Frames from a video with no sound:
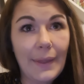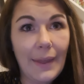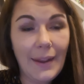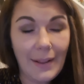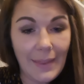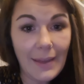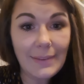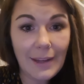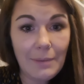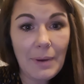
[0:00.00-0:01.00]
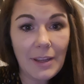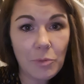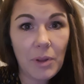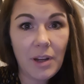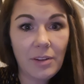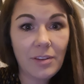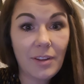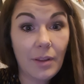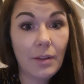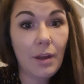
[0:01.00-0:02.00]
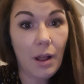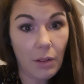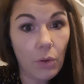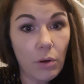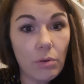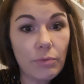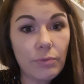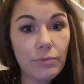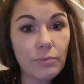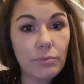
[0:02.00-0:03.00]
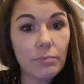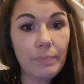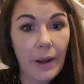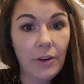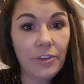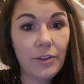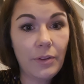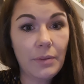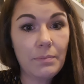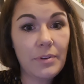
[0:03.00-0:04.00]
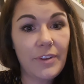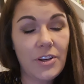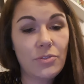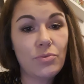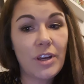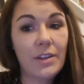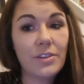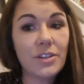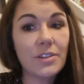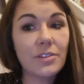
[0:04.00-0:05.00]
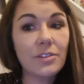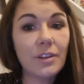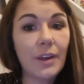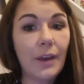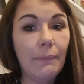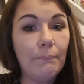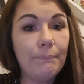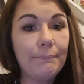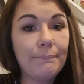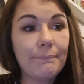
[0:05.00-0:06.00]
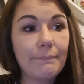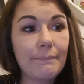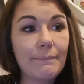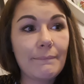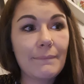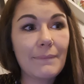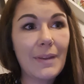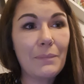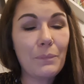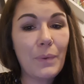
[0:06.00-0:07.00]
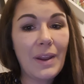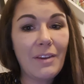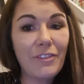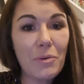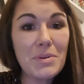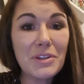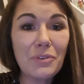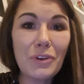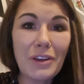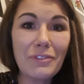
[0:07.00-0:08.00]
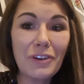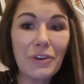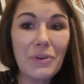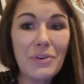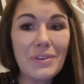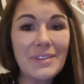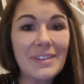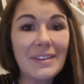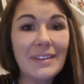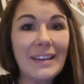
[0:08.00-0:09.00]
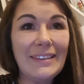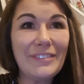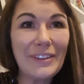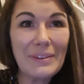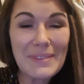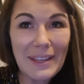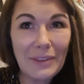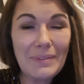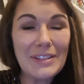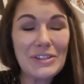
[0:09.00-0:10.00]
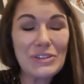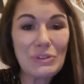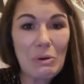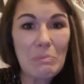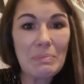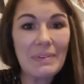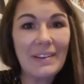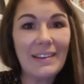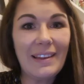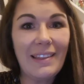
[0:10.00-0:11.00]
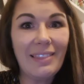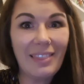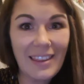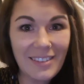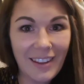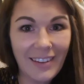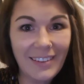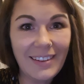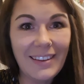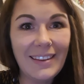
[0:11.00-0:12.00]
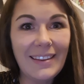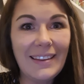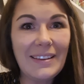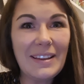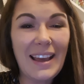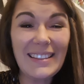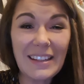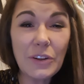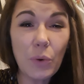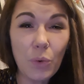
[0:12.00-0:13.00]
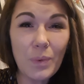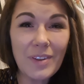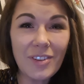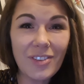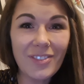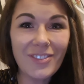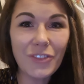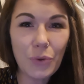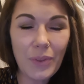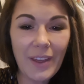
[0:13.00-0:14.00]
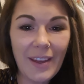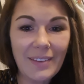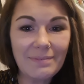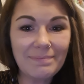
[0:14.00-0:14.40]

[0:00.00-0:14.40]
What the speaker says: And in that time, I experienced a lot of personal and professional challenges. And when I felt myself looking for God and felt Him telling me to stop and listen, I didn't always do that.